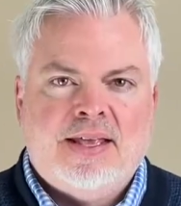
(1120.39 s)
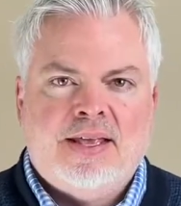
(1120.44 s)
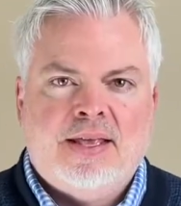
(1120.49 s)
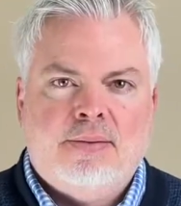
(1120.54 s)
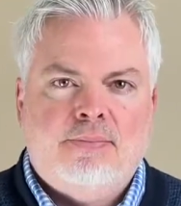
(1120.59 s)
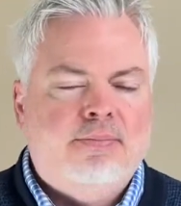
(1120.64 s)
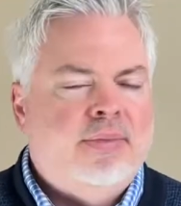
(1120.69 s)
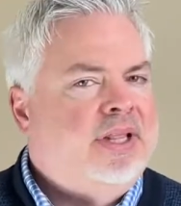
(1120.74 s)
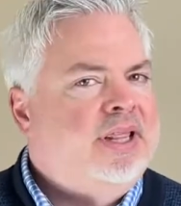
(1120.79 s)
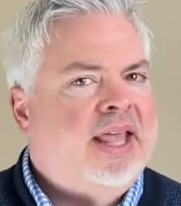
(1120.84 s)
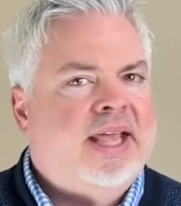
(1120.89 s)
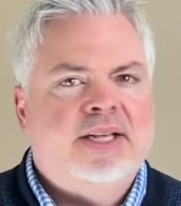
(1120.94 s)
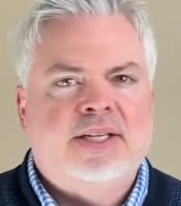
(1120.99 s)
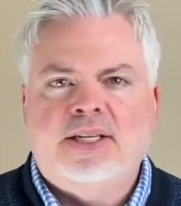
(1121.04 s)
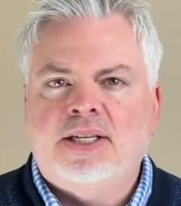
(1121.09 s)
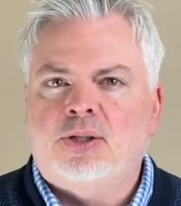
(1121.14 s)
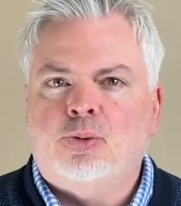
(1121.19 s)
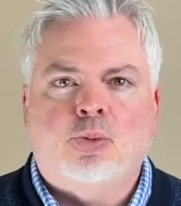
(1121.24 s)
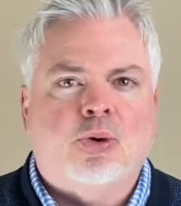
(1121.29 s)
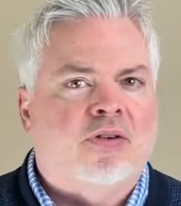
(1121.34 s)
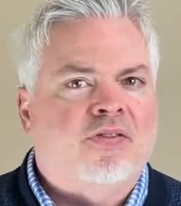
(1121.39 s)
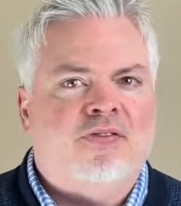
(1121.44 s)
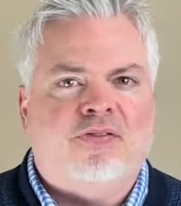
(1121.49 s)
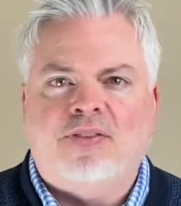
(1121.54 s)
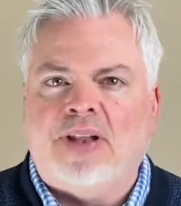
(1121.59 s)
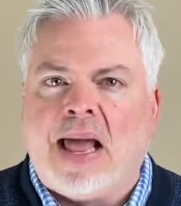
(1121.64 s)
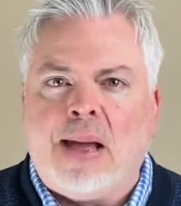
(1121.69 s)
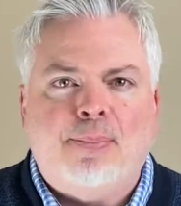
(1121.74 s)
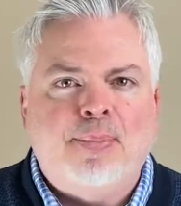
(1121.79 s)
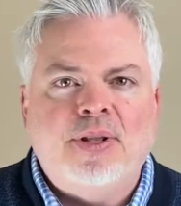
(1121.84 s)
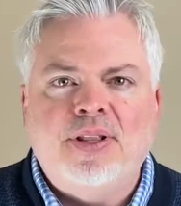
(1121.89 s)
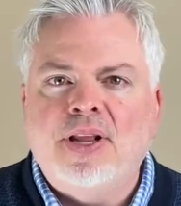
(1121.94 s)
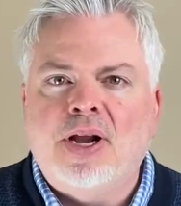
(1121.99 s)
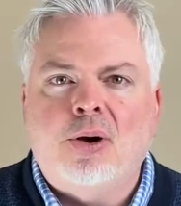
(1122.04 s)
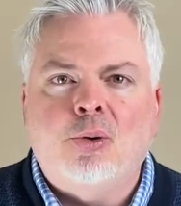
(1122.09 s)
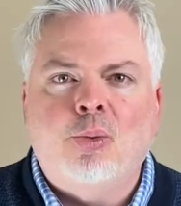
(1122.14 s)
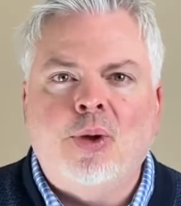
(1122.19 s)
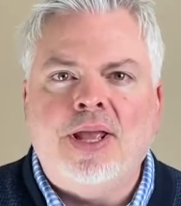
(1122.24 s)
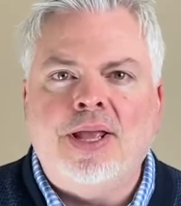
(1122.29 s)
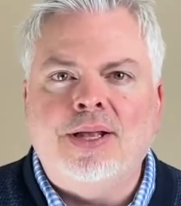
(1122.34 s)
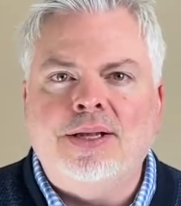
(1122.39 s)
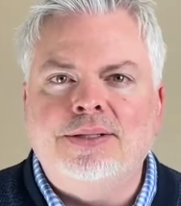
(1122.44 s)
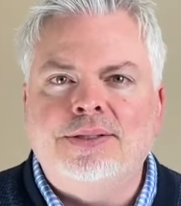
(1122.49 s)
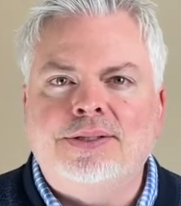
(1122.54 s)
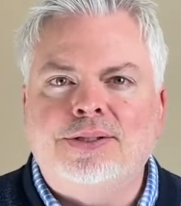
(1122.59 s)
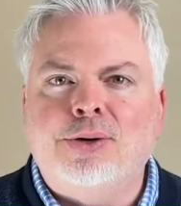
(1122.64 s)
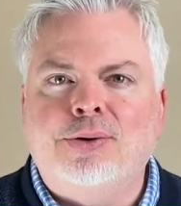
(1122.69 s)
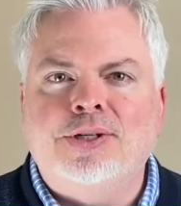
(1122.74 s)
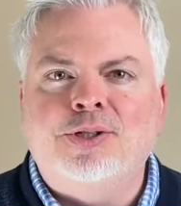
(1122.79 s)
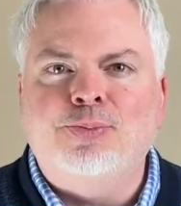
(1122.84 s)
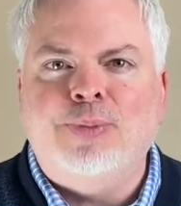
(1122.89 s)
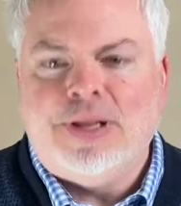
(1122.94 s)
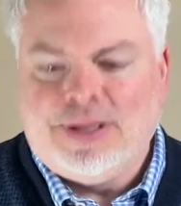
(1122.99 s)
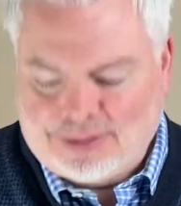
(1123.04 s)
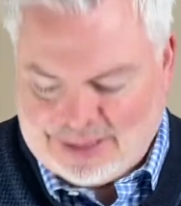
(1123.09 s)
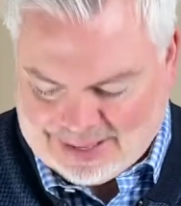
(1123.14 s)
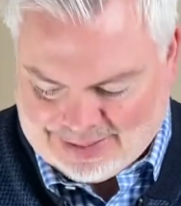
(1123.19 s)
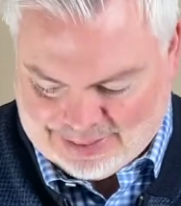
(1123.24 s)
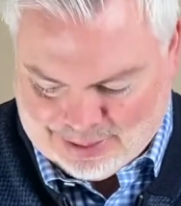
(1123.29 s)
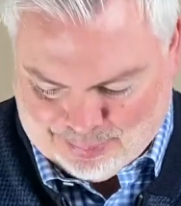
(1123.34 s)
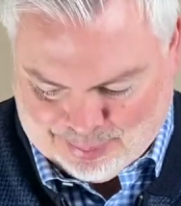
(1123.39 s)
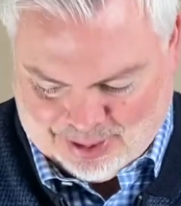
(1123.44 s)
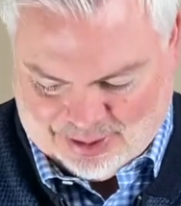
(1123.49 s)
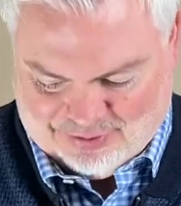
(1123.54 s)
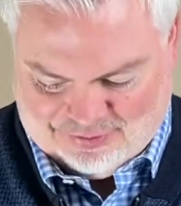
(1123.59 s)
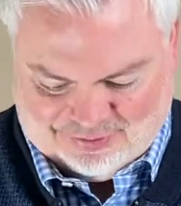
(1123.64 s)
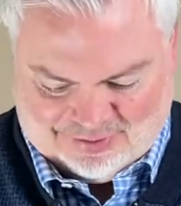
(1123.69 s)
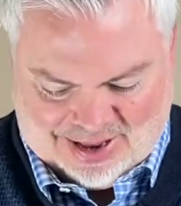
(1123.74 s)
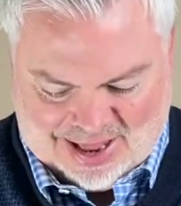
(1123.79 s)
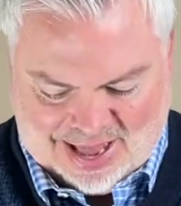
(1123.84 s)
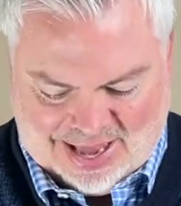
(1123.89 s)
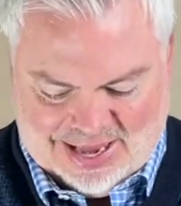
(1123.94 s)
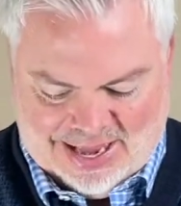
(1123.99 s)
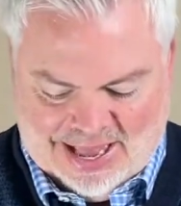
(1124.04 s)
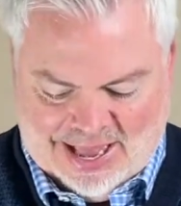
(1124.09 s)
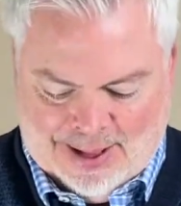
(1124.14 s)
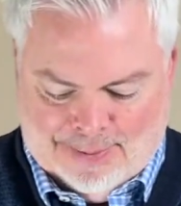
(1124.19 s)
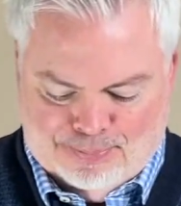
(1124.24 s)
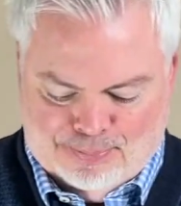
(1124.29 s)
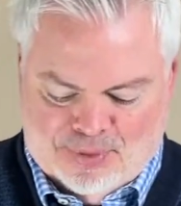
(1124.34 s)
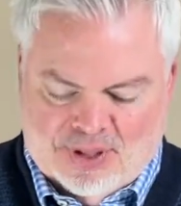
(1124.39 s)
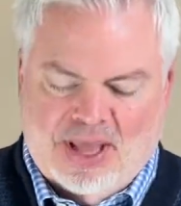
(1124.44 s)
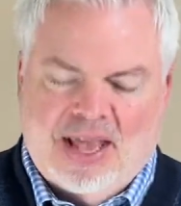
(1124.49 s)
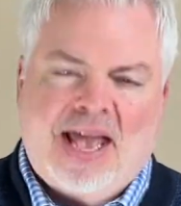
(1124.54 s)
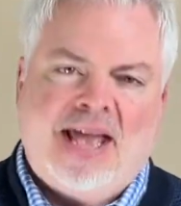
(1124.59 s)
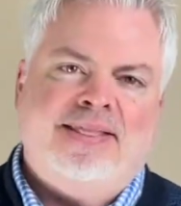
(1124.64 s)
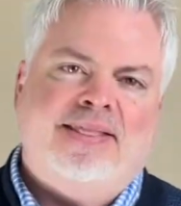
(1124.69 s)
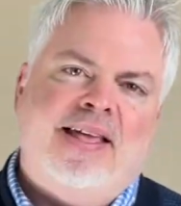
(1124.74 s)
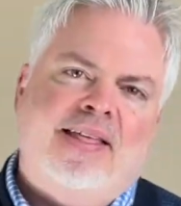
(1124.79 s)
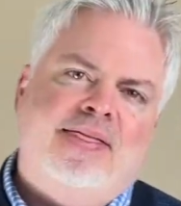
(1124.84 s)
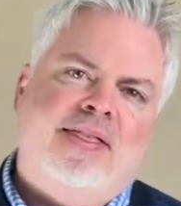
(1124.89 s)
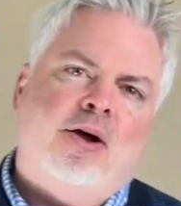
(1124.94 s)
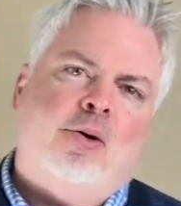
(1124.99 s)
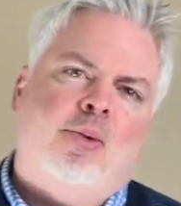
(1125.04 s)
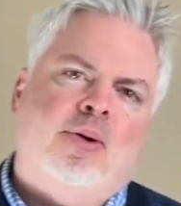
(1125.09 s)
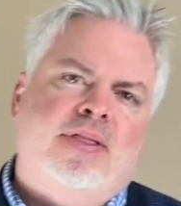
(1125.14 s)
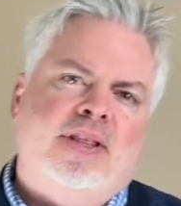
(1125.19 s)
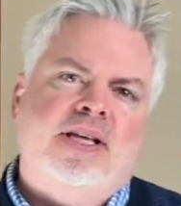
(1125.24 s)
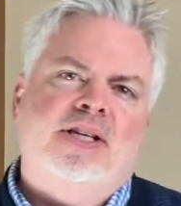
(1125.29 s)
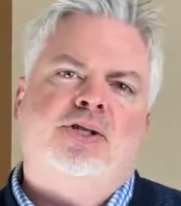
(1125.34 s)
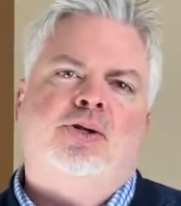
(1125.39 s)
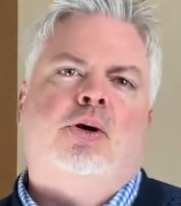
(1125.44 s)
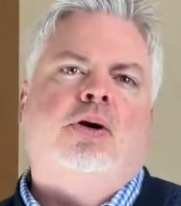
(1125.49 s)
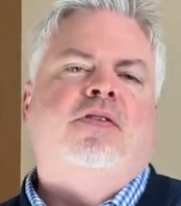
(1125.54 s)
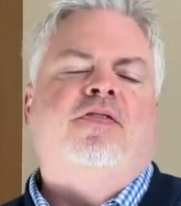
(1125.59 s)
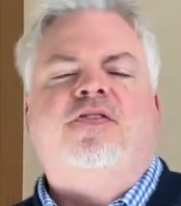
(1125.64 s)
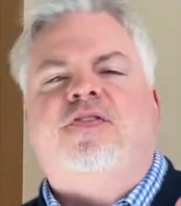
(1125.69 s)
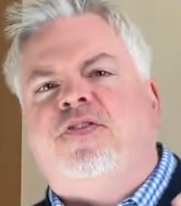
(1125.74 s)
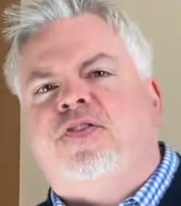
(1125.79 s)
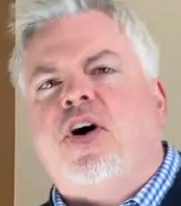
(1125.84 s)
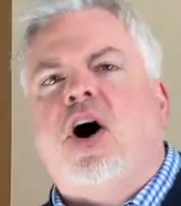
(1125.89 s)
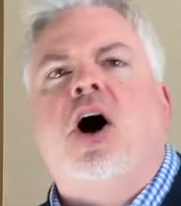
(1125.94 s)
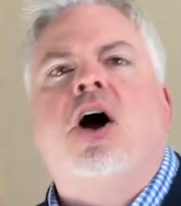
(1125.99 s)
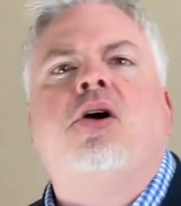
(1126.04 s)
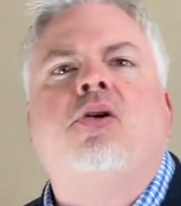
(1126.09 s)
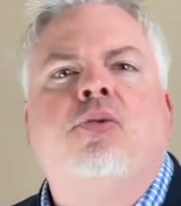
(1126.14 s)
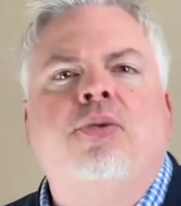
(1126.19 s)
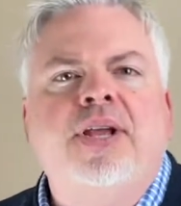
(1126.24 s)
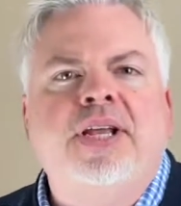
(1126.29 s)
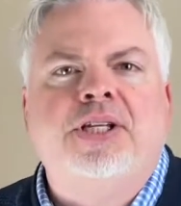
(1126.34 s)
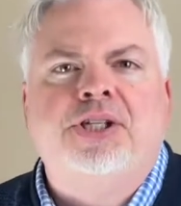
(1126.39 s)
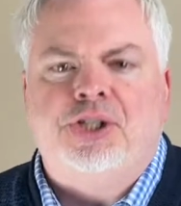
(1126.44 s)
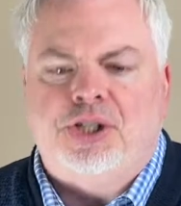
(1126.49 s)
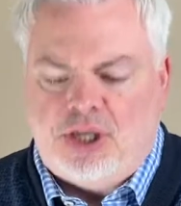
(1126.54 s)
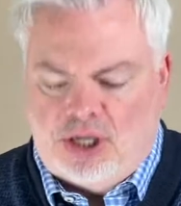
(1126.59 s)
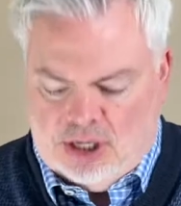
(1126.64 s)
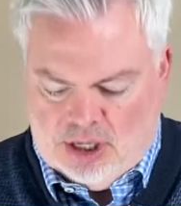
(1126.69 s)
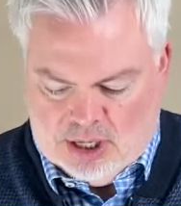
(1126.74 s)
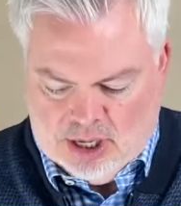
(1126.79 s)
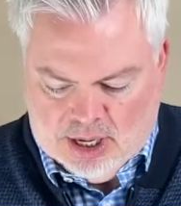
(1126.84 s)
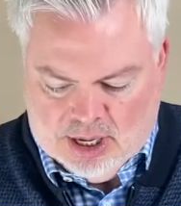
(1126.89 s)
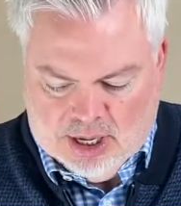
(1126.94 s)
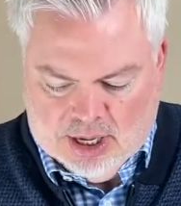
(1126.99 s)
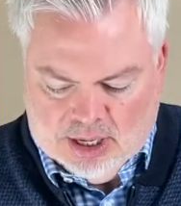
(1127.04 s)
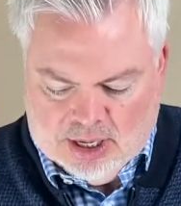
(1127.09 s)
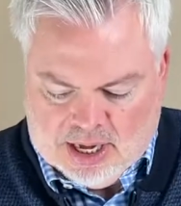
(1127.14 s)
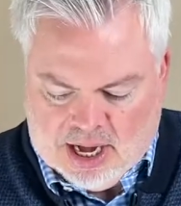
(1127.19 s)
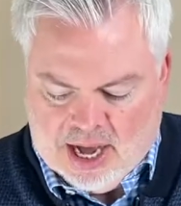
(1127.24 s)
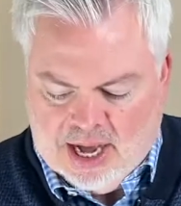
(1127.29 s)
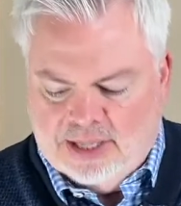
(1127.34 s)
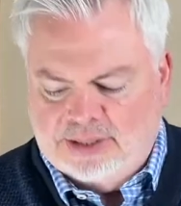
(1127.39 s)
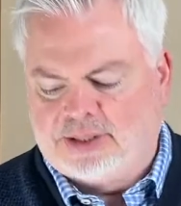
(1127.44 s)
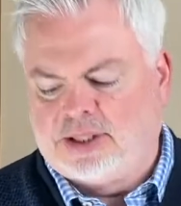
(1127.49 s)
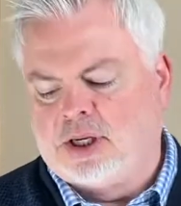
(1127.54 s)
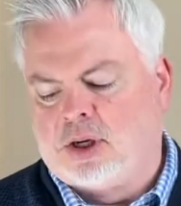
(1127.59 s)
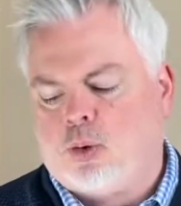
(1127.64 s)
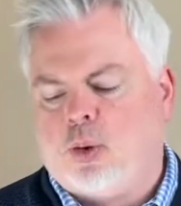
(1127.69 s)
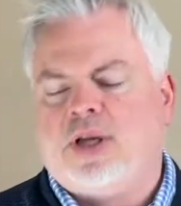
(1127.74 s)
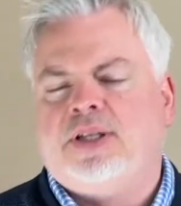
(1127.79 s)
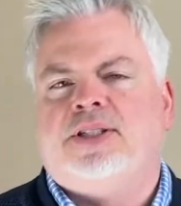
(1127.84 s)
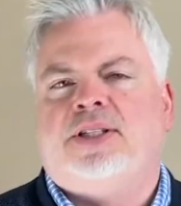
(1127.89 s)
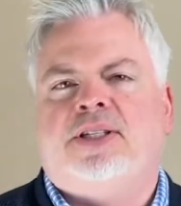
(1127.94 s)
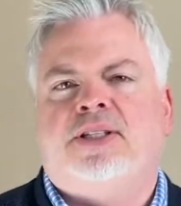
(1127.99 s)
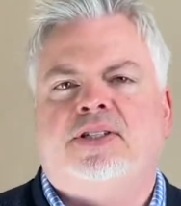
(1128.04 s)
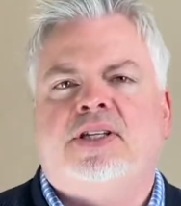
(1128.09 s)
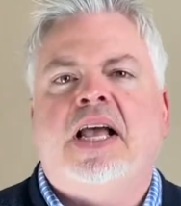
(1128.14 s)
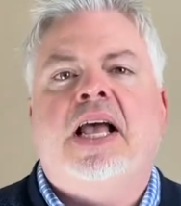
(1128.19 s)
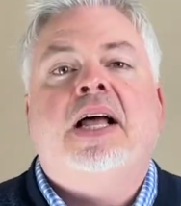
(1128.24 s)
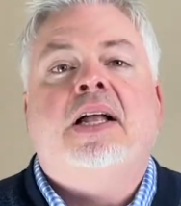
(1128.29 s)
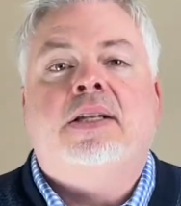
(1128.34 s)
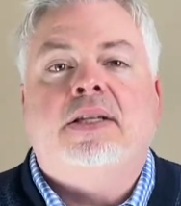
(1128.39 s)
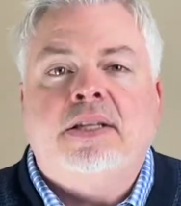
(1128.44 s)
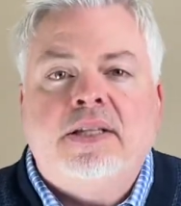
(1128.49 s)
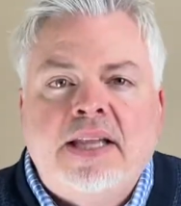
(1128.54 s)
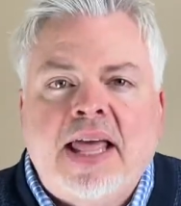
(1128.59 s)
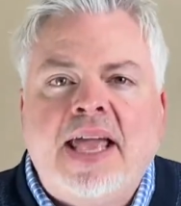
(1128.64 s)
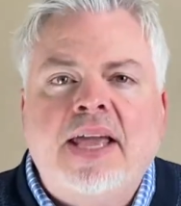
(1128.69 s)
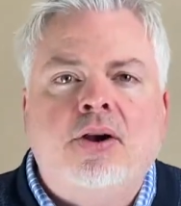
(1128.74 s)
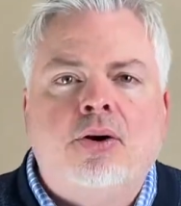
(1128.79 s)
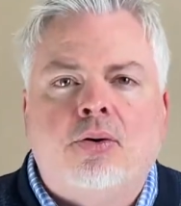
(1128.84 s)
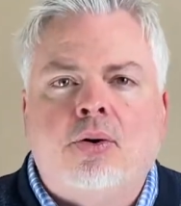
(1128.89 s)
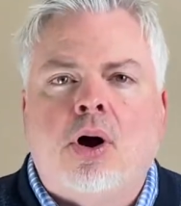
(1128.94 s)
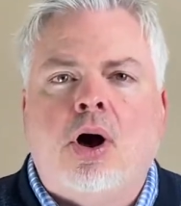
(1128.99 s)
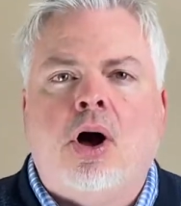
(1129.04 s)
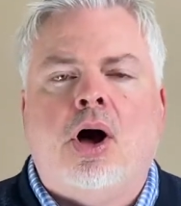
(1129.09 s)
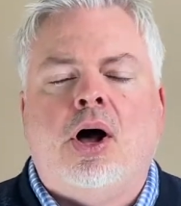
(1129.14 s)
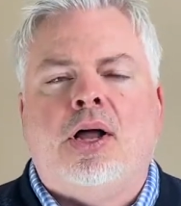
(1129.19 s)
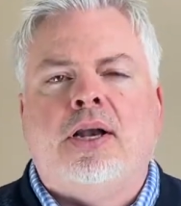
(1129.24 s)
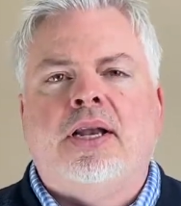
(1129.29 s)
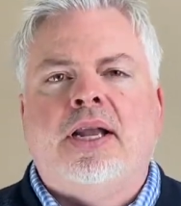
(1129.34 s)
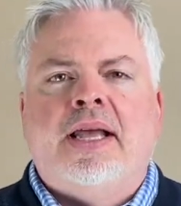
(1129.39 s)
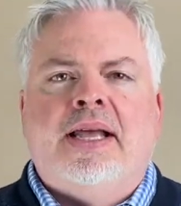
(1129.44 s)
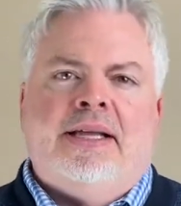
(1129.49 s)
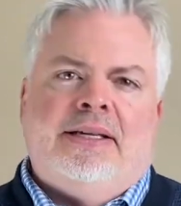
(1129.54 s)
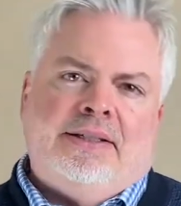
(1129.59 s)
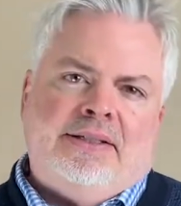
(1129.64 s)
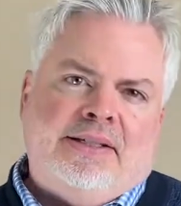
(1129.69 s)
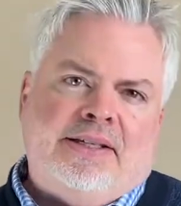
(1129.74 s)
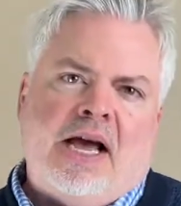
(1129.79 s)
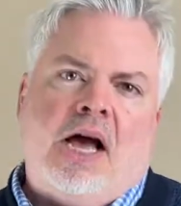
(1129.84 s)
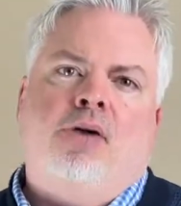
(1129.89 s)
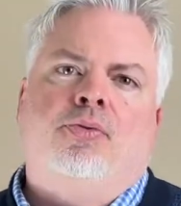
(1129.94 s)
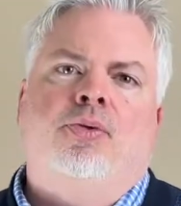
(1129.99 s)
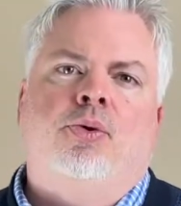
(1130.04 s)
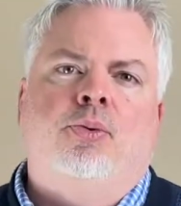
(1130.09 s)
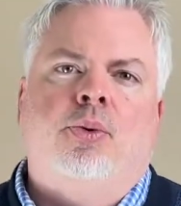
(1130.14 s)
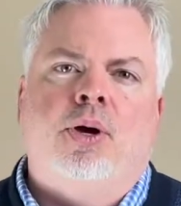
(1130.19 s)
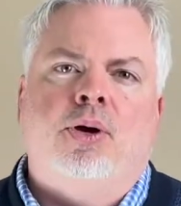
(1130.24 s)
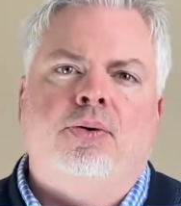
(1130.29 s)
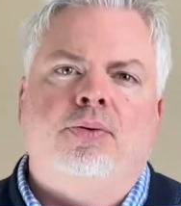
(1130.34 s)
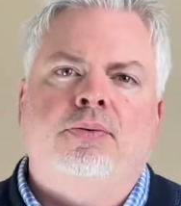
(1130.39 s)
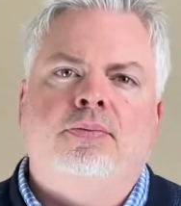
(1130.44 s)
They just were flapping their wings, so to speak, like the butterfly. And then there were these sort of far-reaching consequences later on down the road.